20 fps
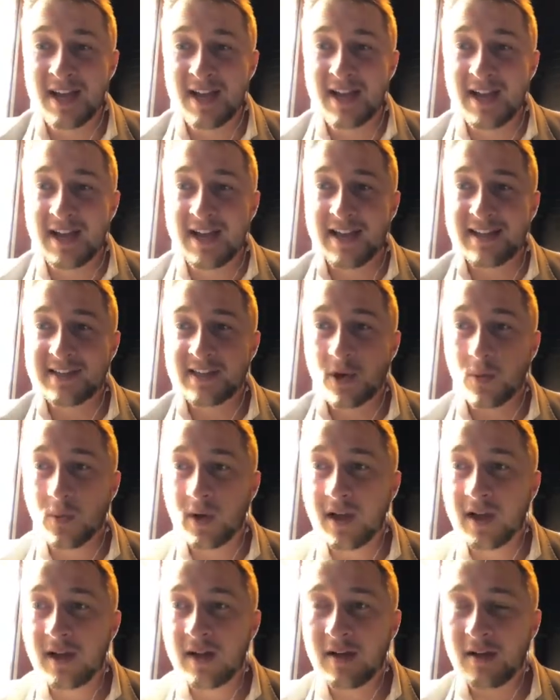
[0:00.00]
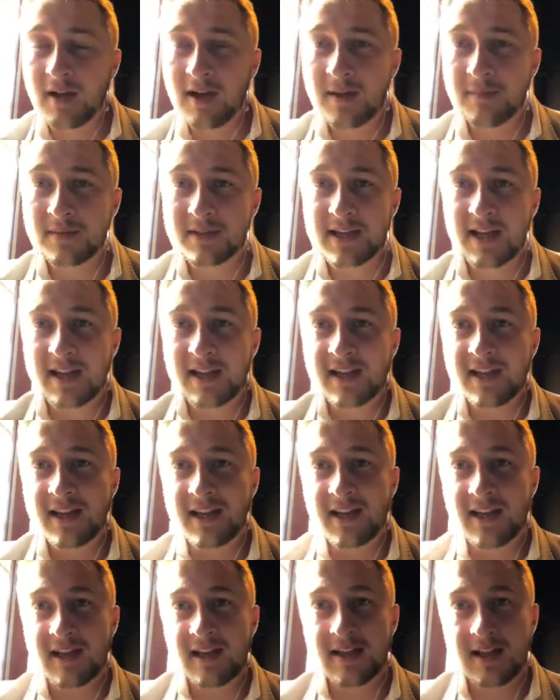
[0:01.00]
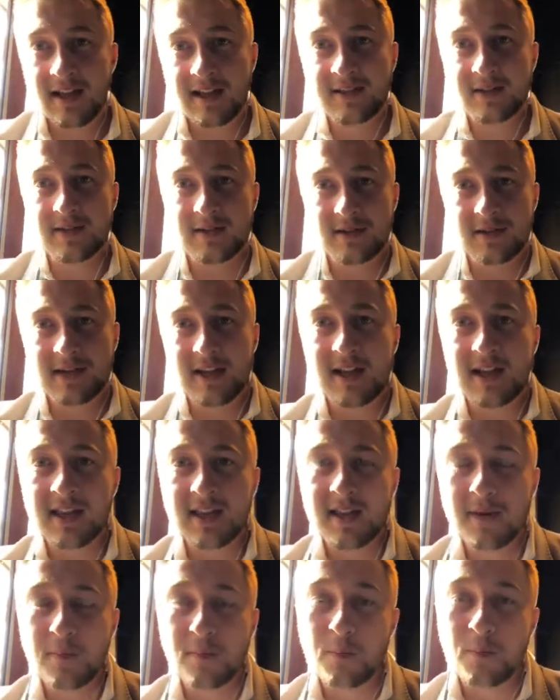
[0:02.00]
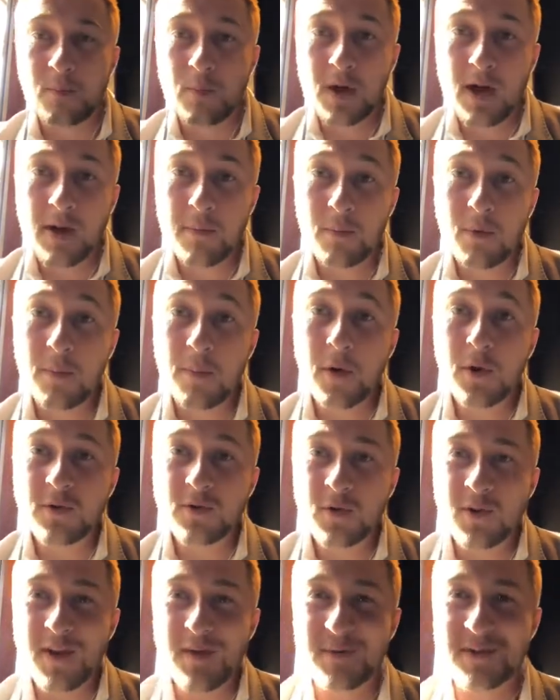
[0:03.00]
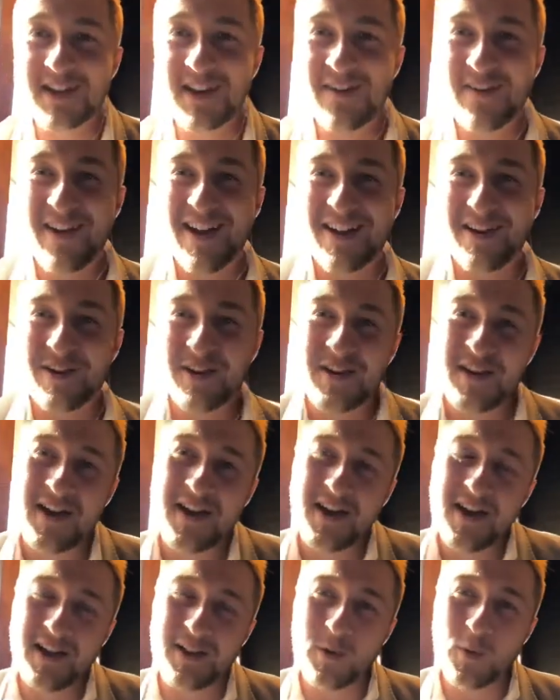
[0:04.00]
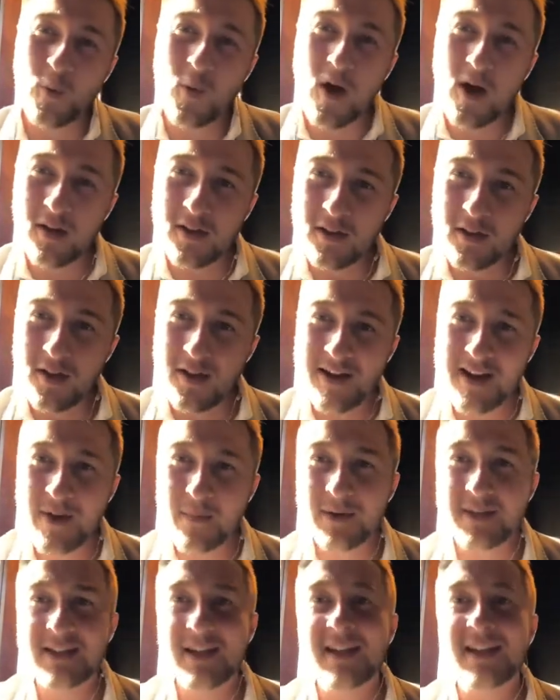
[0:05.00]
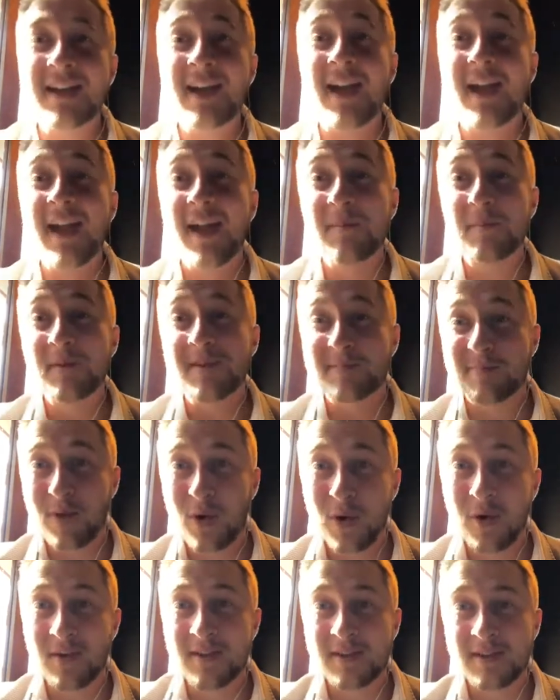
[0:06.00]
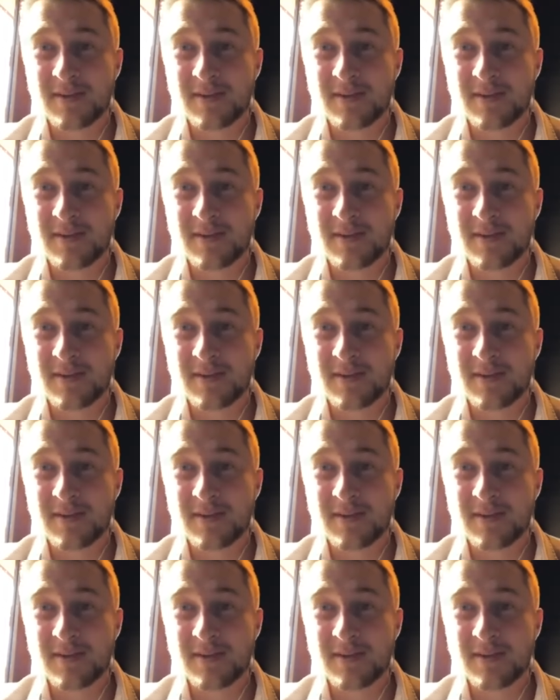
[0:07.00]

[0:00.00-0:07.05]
And so we're staying, as it said in the proposal that we sent around a little while ago now, we're staying at Campus Perth.